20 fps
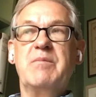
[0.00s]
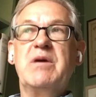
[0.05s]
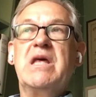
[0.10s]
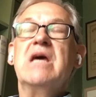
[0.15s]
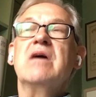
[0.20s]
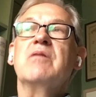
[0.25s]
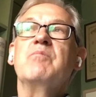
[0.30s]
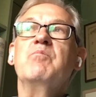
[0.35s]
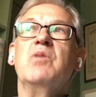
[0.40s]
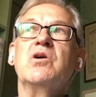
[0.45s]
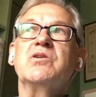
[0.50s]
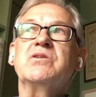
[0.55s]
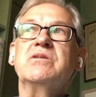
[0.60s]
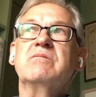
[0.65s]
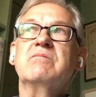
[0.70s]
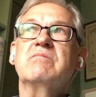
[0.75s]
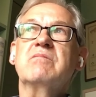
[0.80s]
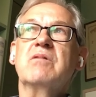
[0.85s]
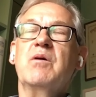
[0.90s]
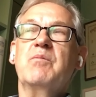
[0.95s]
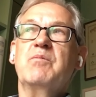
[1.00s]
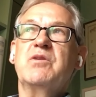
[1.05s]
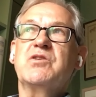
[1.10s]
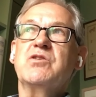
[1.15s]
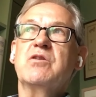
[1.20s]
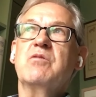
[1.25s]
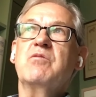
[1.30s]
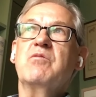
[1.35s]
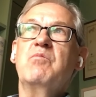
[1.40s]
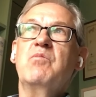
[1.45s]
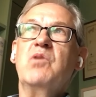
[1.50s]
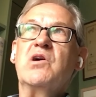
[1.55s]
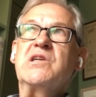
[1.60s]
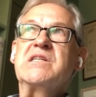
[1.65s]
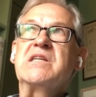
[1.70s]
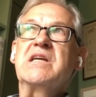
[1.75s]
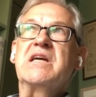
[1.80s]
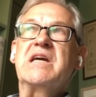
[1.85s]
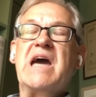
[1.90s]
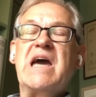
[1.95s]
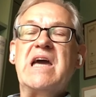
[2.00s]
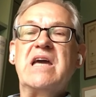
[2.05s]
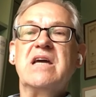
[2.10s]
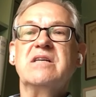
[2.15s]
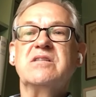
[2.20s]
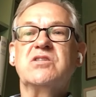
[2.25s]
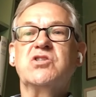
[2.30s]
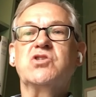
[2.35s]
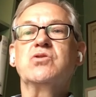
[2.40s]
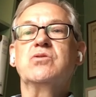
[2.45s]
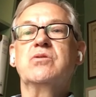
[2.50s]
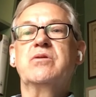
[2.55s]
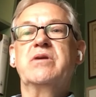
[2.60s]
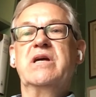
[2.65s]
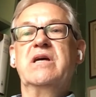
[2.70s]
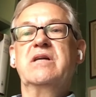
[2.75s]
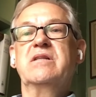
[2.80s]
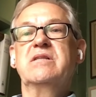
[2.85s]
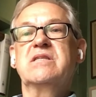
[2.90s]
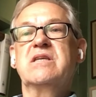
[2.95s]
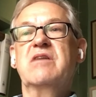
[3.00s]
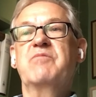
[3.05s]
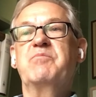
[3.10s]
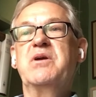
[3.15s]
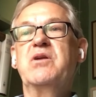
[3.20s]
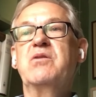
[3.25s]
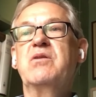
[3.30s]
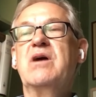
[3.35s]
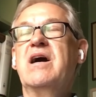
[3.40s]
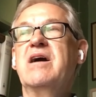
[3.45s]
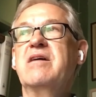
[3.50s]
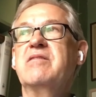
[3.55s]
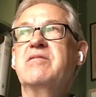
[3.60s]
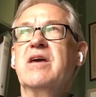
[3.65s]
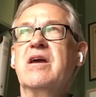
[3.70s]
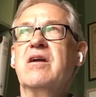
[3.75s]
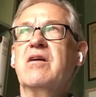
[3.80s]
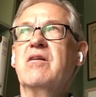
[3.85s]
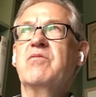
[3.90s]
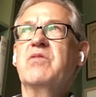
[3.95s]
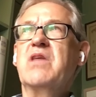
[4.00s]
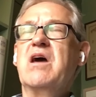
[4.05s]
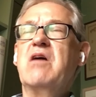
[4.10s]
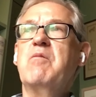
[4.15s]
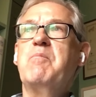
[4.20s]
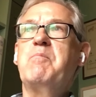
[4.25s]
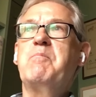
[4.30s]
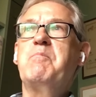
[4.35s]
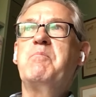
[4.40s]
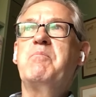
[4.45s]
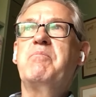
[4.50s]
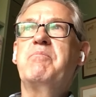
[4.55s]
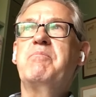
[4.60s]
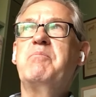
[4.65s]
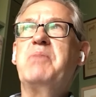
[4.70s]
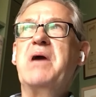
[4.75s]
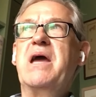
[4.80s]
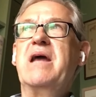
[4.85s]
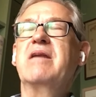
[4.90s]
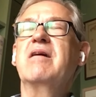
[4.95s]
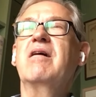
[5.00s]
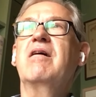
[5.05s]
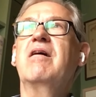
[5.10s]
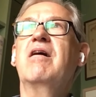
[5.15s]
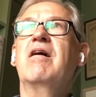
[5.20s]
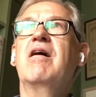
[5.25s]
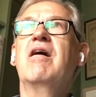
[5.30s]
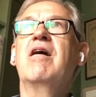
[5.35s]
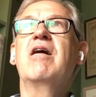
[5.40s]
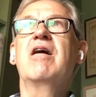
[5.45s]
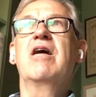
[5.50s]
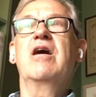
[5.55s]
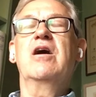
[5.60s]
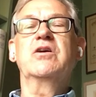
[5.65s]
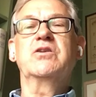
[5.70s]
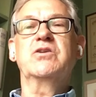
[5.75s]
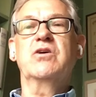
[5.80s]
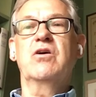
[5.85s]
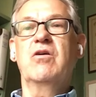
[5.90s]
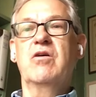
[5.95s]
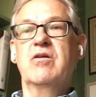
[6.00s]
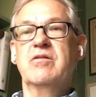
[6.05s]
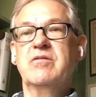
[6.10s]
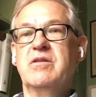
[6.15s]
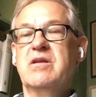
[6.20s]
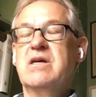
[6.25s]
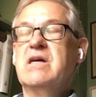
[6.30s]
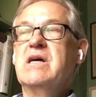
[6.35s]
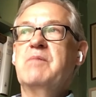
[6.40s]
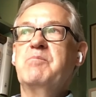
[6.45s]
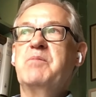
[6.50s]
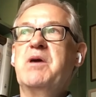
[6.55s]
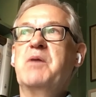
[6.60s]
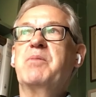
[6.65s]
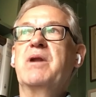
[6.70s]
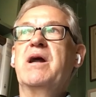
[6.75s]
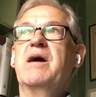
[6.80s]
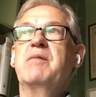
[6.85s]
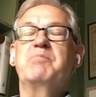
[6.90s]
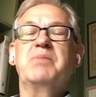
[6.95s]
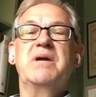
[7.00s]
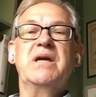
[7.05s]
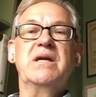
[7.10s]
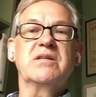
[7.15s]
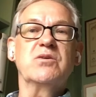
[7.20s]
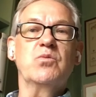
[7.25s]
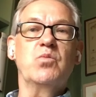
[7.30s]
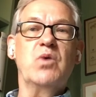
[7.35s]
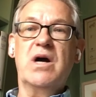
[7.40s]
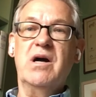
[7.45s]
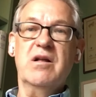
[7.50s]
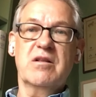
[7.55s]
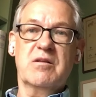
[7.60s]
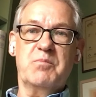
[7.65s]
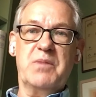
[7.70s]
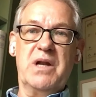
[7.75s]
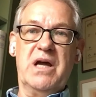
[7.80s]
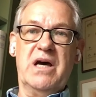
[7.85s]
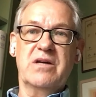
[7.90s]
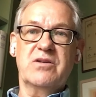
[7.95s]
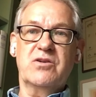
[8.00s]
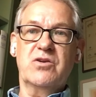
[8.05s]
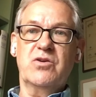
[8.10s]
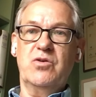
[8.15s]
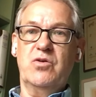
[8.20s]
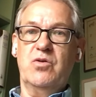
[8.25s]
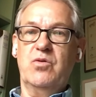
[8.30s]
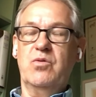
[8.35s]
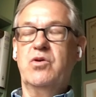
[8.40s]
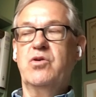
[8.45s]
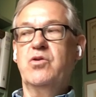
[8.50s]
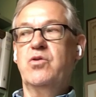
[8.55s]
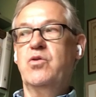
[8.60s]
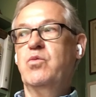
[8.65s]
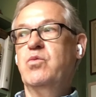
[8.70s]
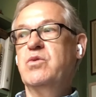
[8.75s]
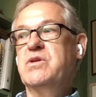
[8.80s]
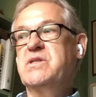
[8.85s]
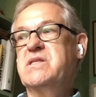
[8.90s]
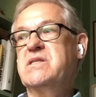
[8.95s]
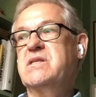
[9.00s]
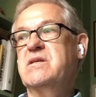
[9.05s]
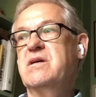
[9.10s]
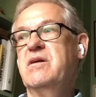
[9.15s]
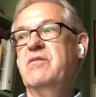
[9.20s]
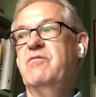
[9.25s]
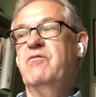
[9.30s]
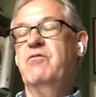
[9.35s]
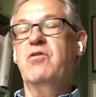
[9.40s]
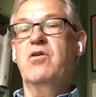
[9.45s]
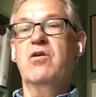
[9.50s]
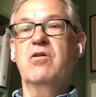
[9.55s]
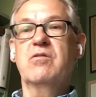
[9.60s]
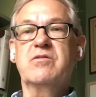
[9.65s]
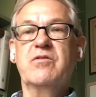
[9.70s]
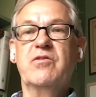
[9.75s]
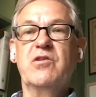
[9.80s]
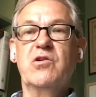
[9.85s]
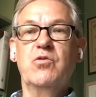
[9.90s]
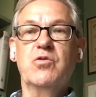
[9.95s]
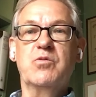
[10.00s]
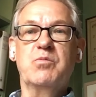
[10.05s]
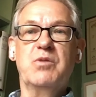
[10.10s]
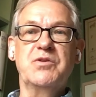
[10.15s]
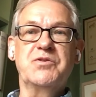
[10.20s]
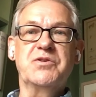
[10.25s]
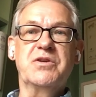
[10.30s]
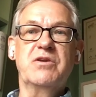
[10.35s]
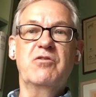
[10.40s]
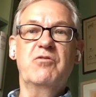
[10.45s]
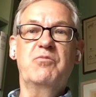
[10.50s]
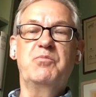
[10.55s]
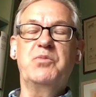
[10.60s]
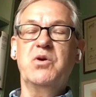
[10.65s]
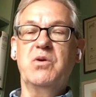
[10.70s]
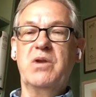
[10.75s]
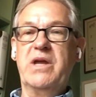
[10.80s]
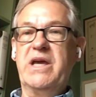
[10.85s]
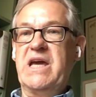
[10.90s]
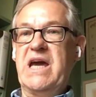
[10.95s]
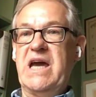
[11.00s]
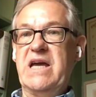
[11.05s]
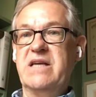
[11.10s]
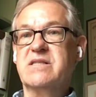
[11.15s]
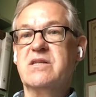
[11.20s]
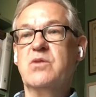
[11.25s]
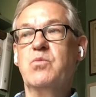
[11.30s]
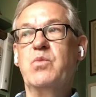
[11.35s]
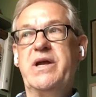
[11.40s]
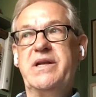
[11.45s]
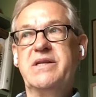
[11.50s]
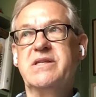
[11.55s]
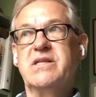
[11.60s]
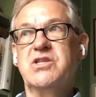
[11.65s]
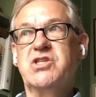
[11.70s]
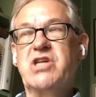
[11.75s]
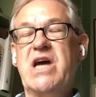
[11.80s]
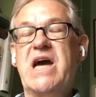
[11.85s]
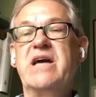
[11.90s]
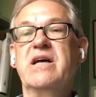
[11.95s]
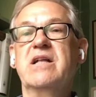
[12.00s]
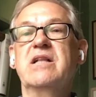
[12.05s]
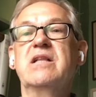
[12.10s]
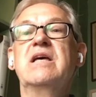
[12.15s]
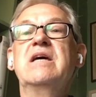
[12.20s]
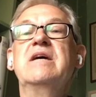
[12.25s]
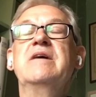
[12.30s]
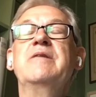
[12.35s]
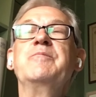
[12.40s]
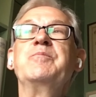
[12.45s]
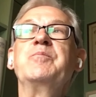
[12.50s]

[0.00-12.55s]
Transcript: i mean modern um, sort of modern gay historians have been i think they're a bit hard on people like Peter Wildeblood, who who was involved in the Lord Montagu of Beaulieu case and went to jail.